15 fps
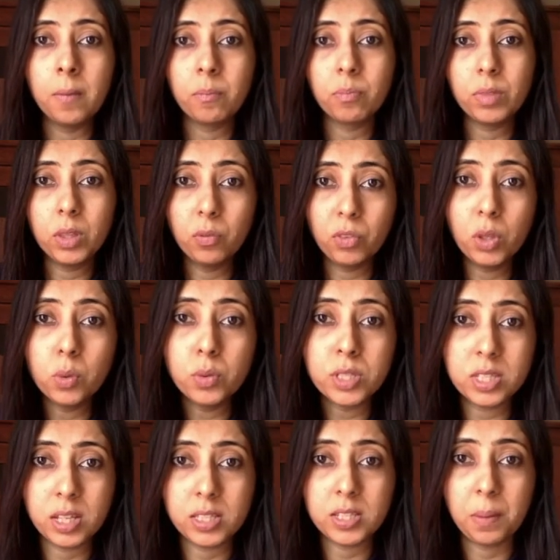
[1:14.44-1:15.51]
the views
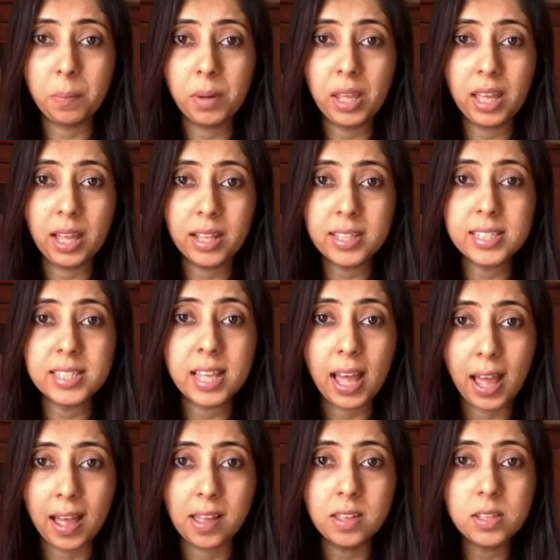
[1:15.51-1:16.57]
that somebody else
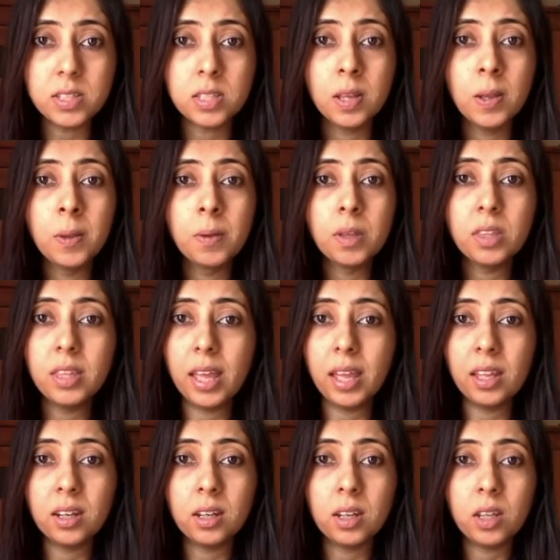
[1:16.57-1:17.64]
has,
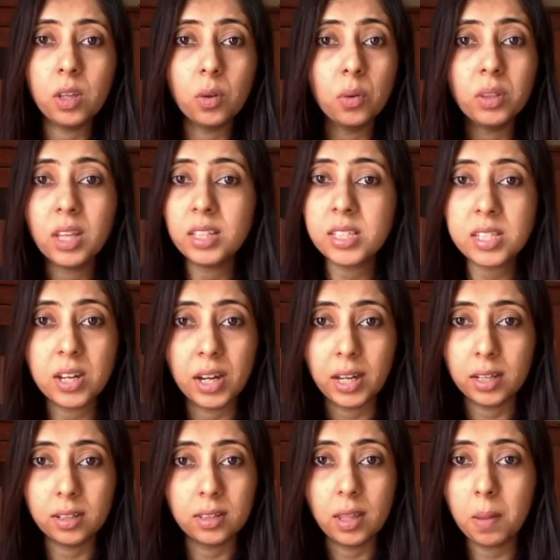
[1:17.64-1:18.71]
then, you know, that's
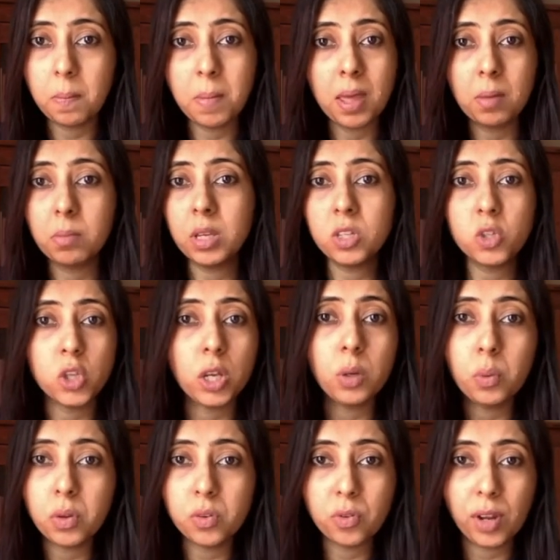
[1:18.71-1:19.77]
great. There may be
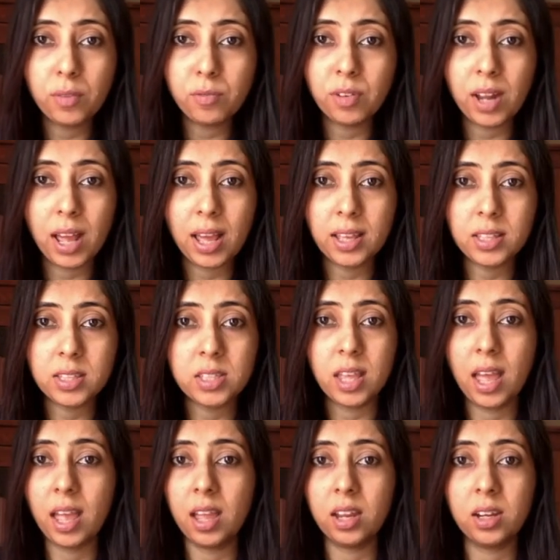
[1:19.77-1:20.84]
genuine red flags
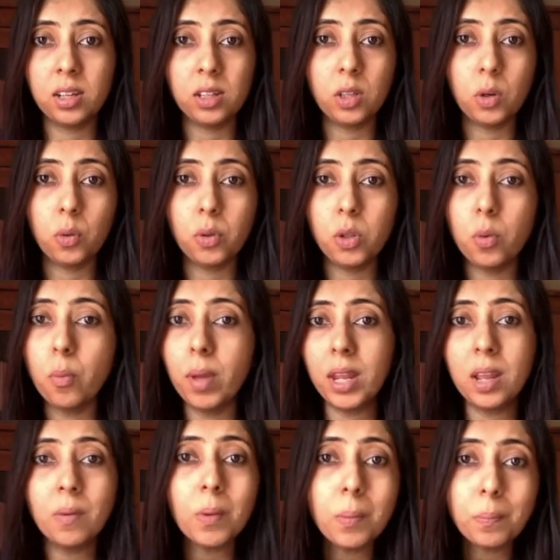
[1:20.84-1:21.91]
and, you know, you may
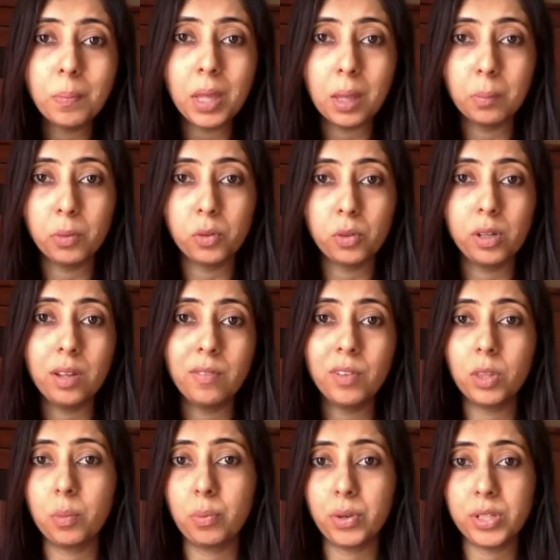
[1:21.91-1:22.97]
never be able to live with
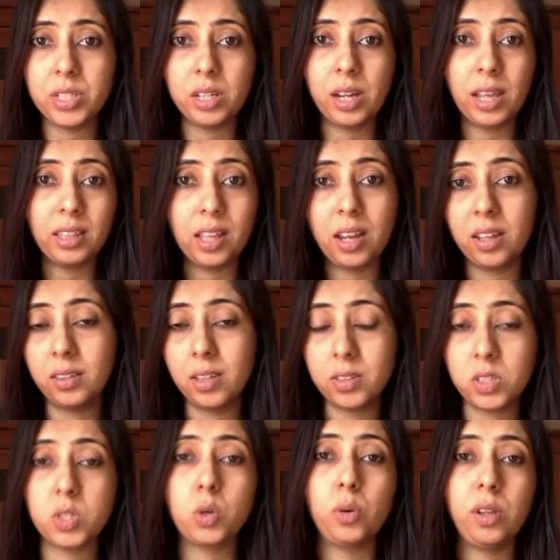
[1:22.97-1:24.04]
a person like that, and
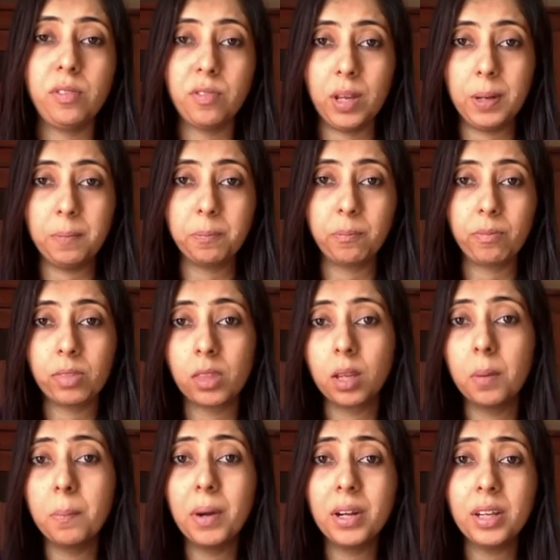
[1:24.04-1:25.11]
that's totally fine.
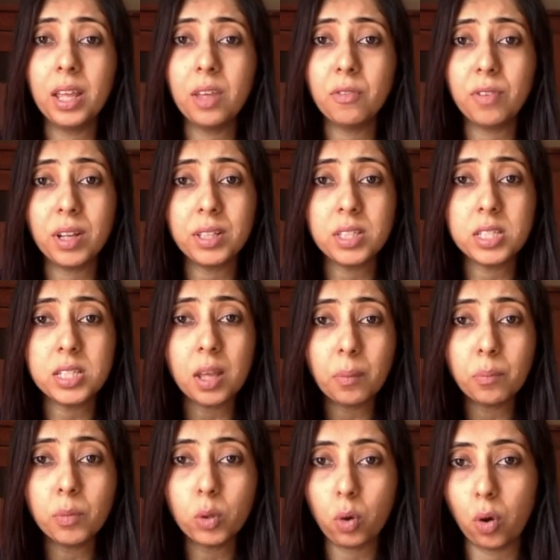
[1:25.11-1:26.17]
But if at
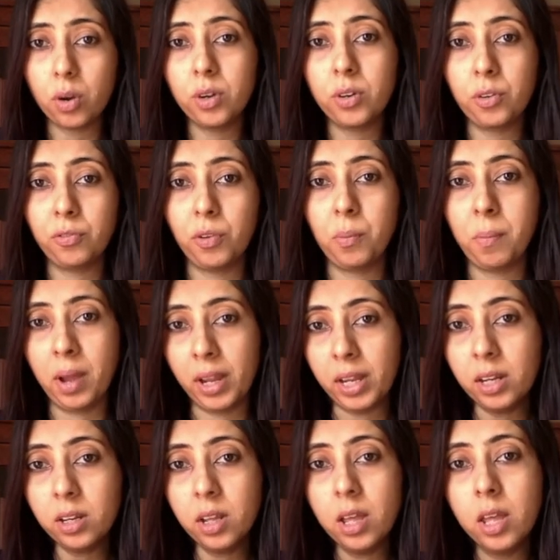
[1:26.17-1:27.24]
some corner of your mind